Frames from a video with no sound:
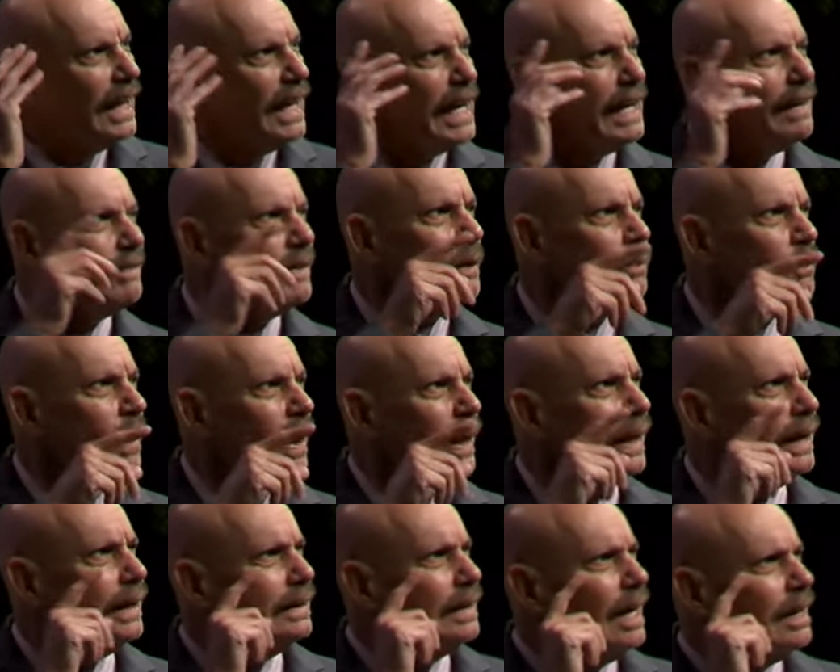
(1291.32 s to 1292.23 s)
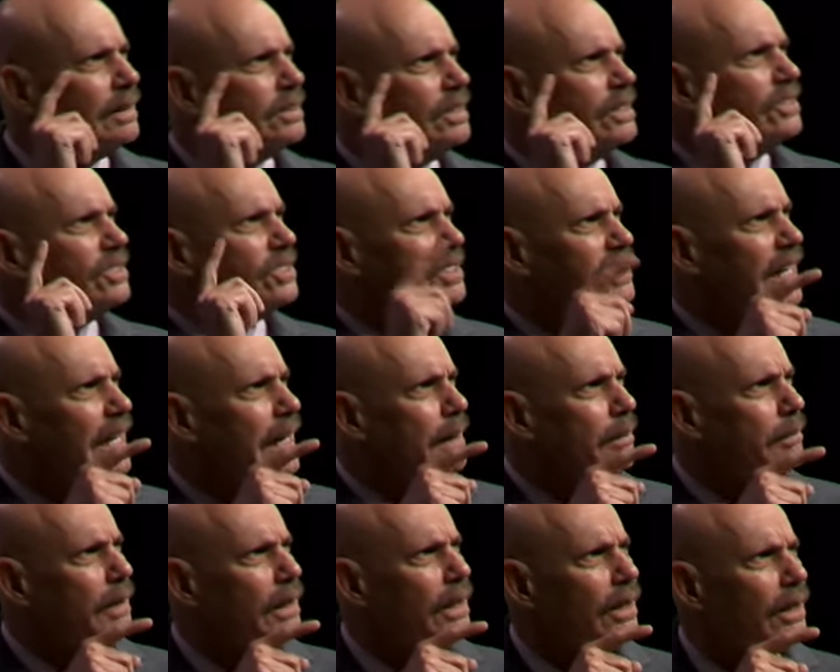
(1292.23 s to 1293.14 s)
even when it doesn't
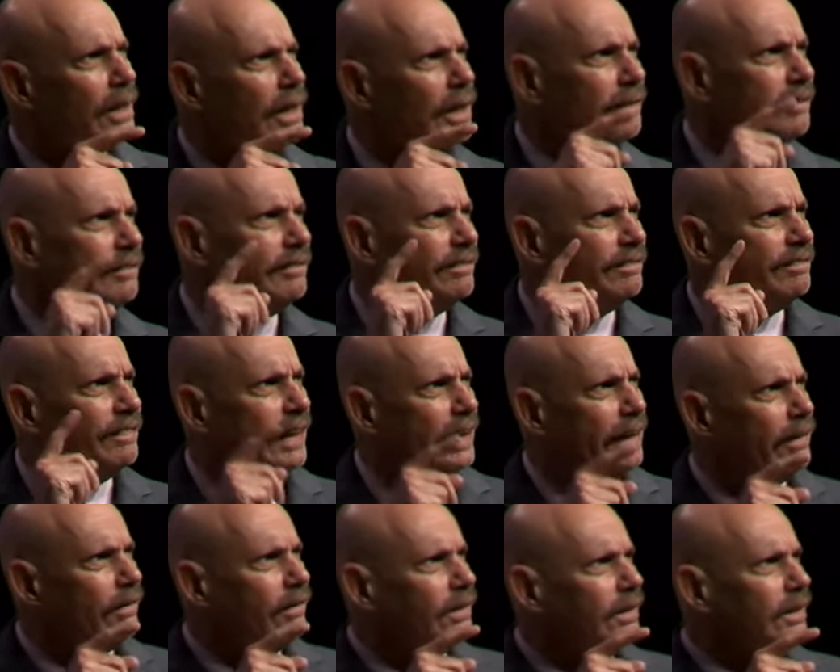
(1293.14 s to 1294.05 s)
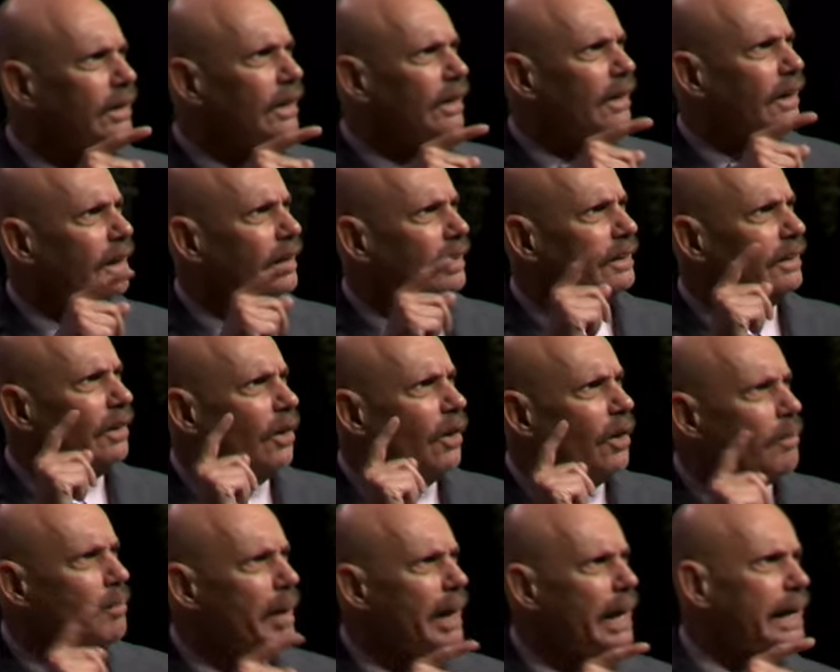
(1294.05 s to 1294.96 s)
seem good, feel good,
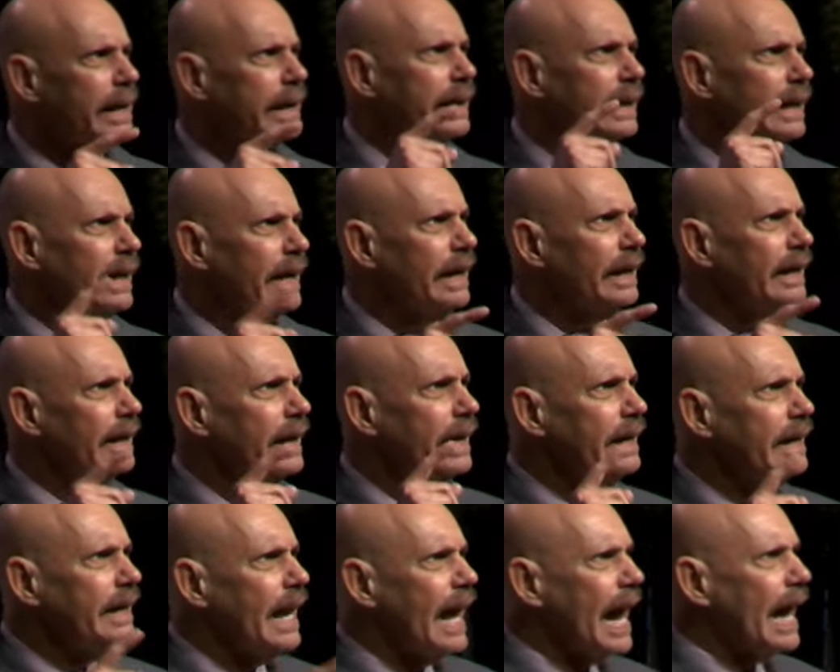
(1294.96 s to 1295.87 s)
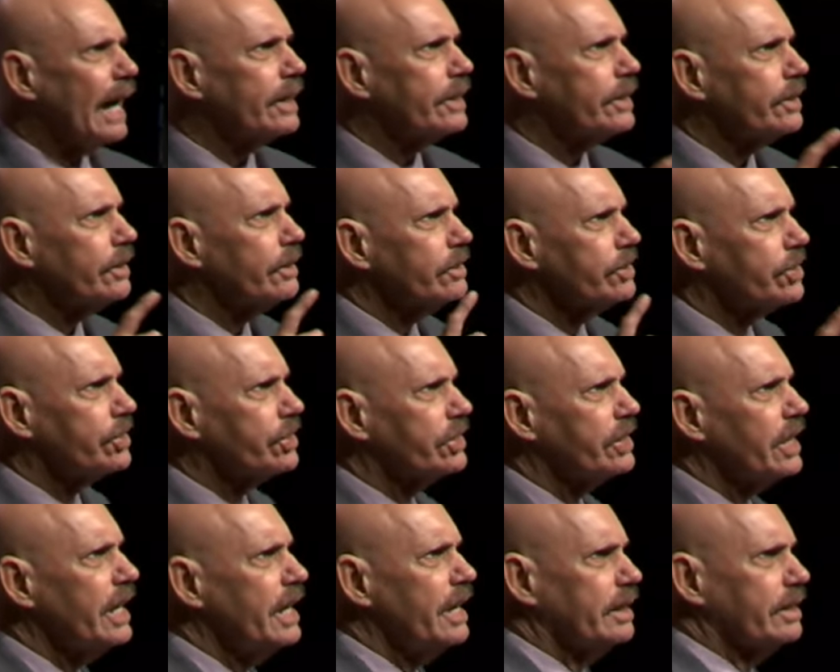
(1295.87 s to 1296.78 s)
or make any natural
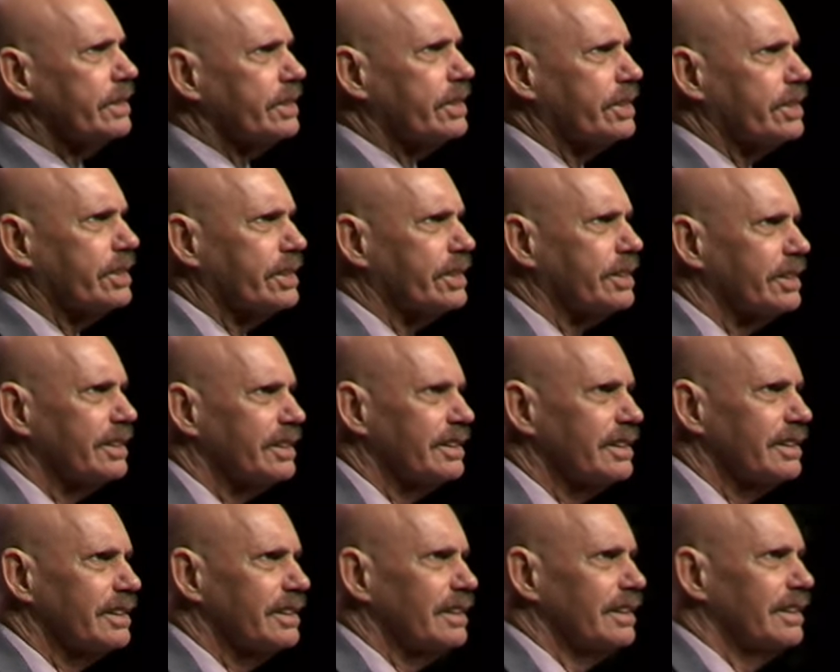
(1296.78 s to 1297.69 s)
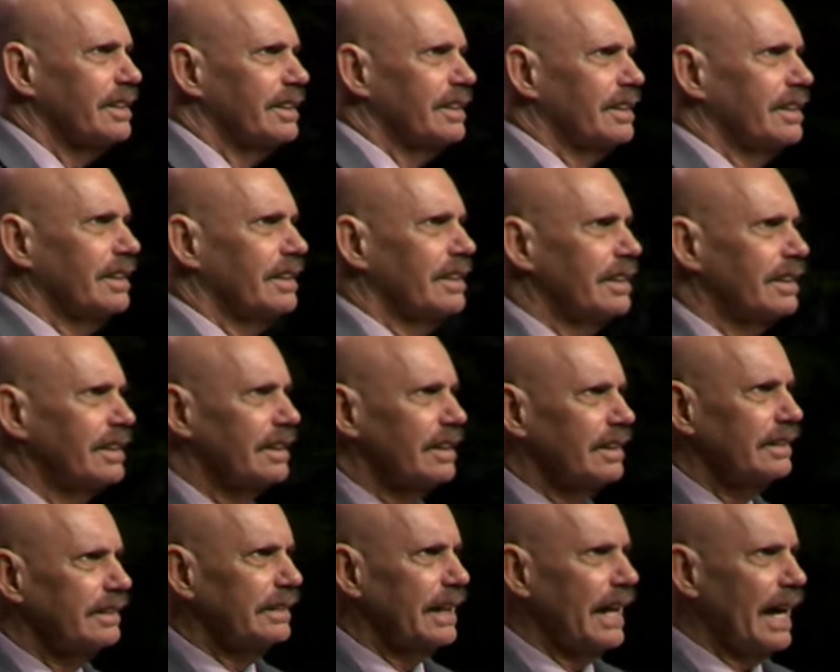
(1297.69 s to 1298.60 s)
sense.
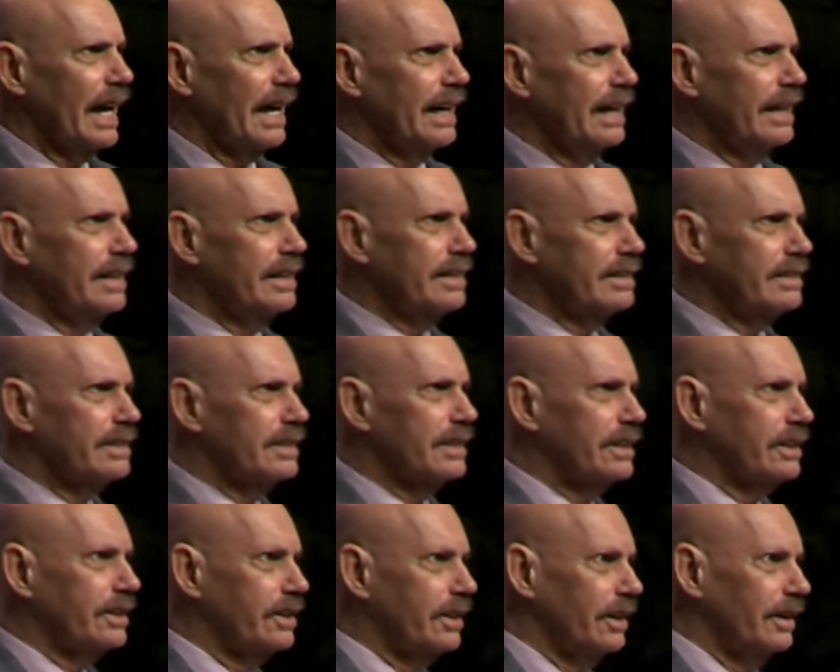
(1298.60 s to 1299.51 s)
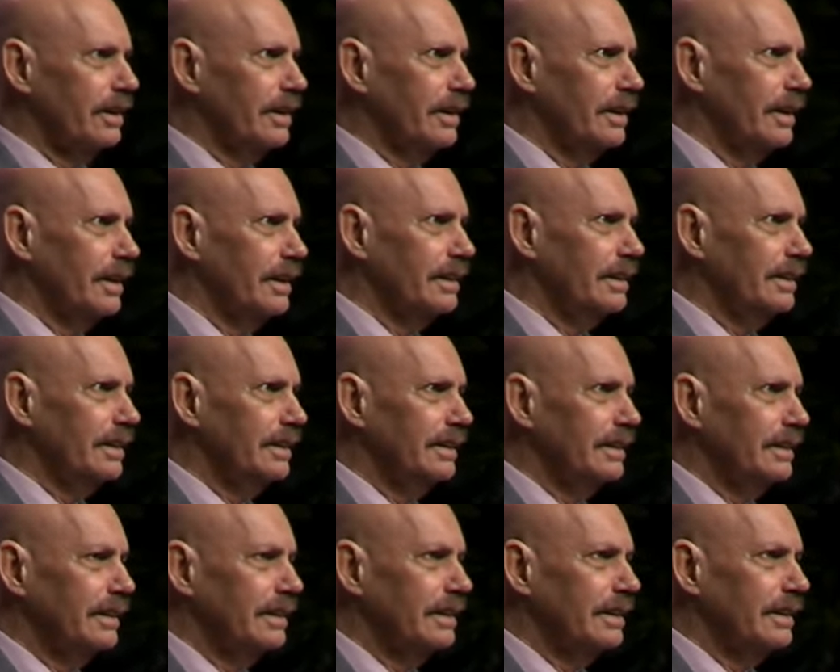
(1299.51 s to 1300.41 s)
That is good,
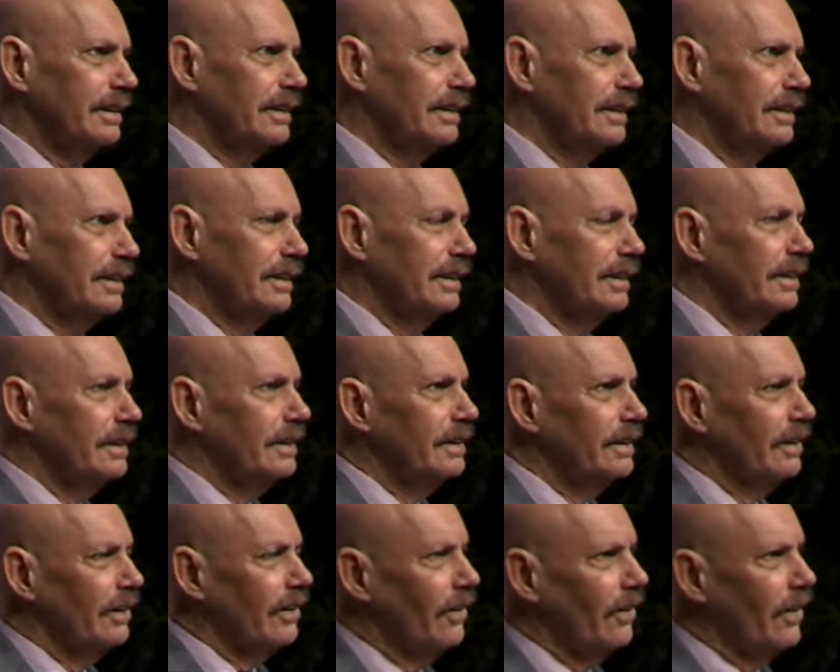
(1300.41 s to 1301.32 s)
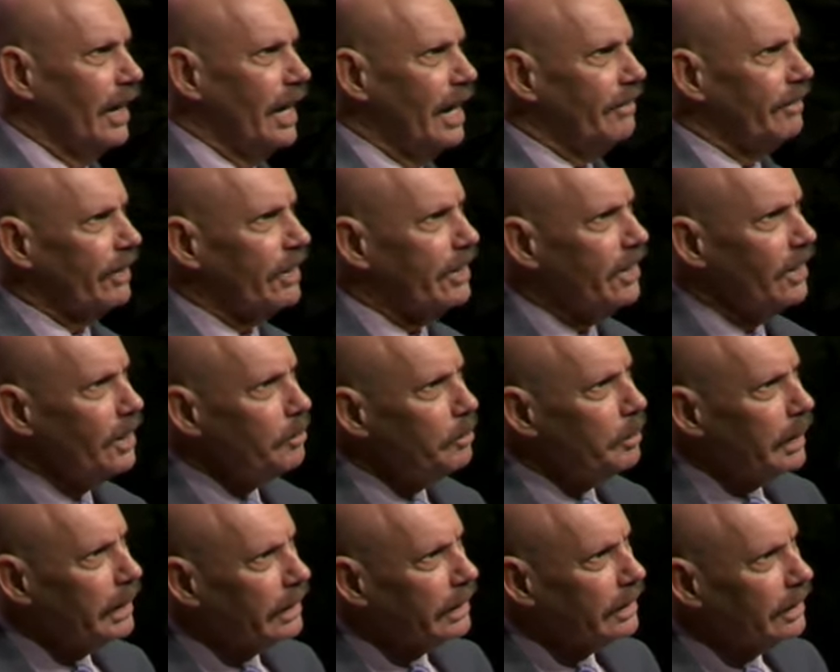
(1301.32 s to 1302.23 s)
or ever could
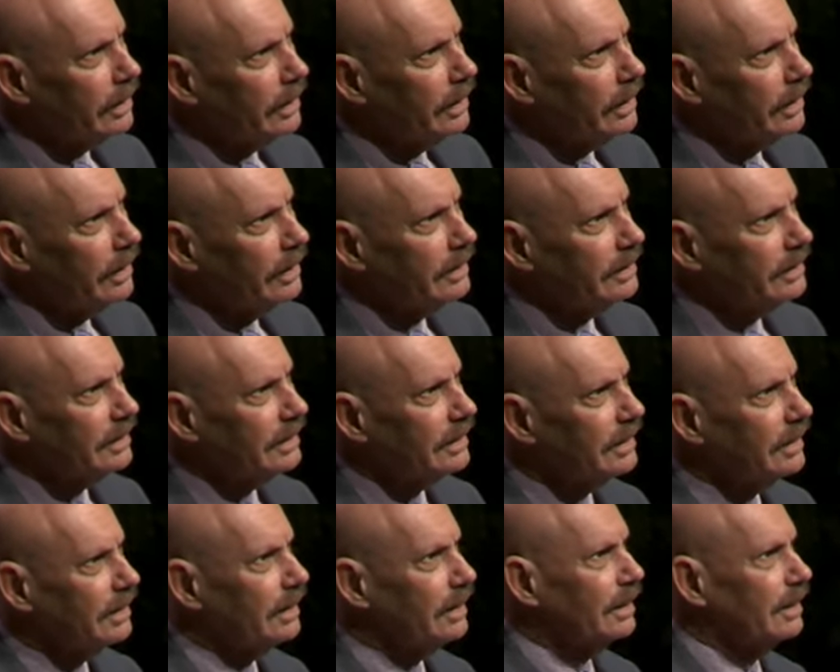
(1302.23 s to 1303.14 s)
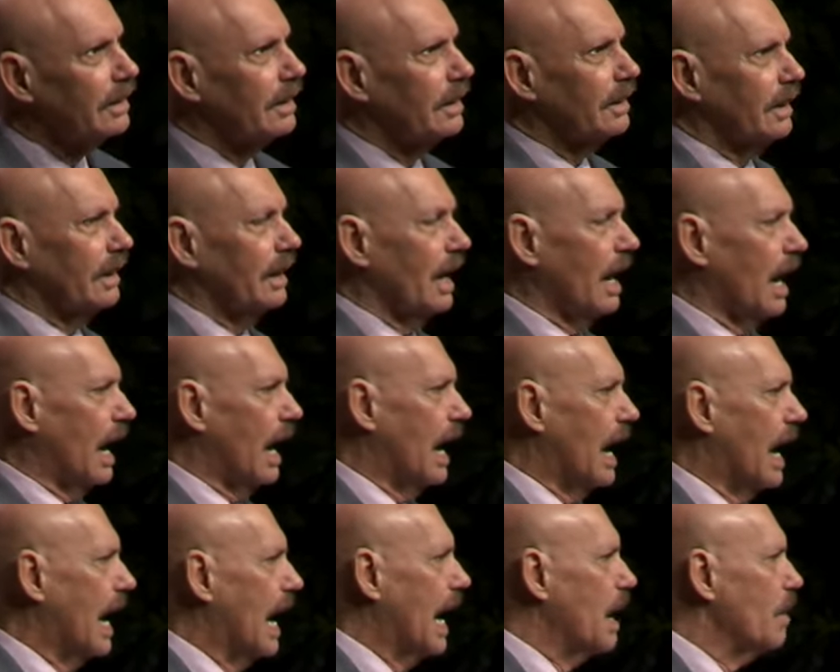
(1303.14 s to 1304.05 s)
be good.
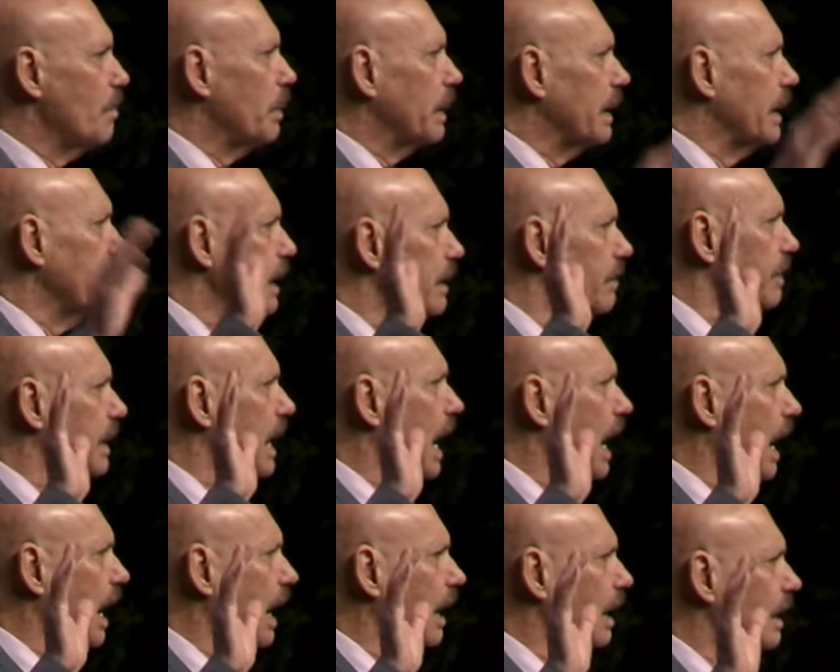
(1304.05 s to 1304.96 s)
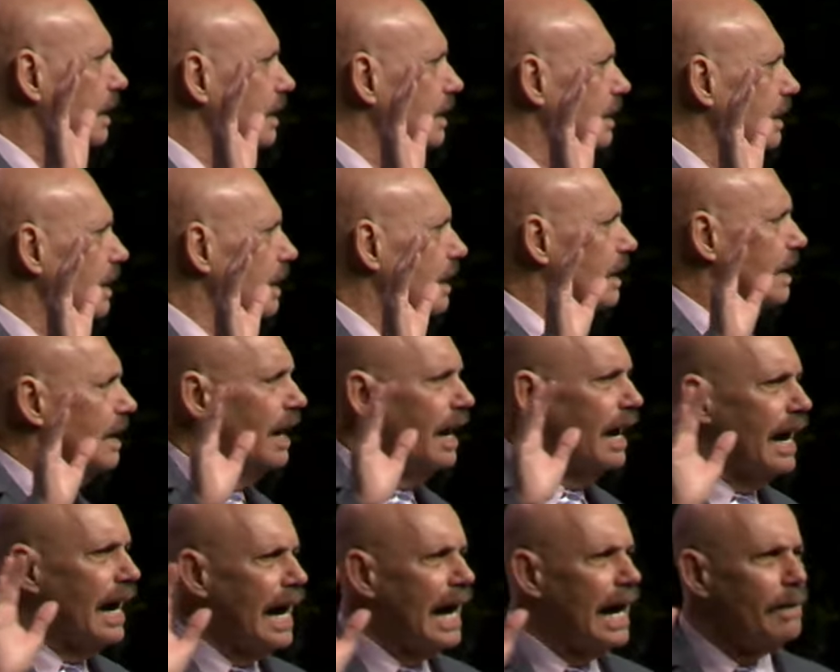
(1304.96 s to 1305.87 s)
I believe God.
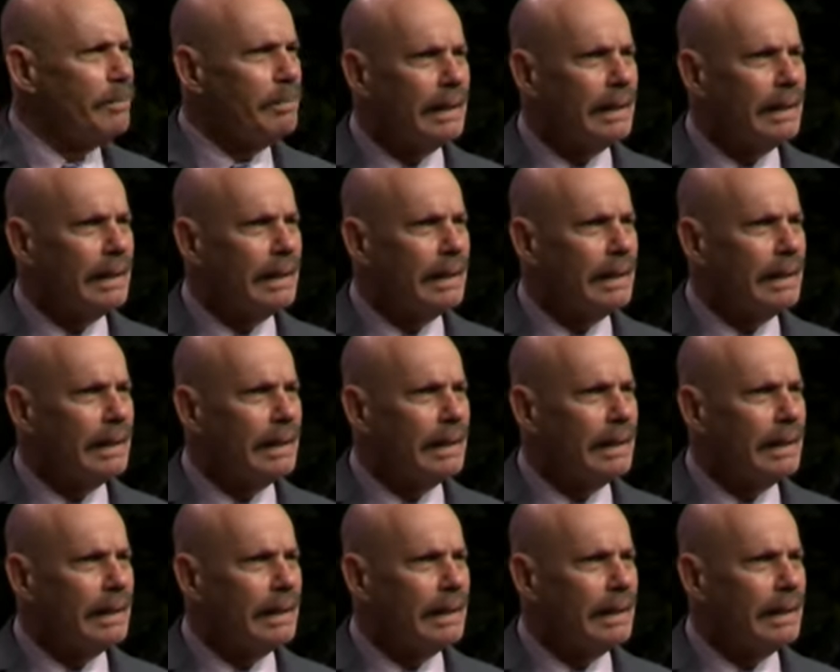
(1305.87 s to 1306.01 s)
I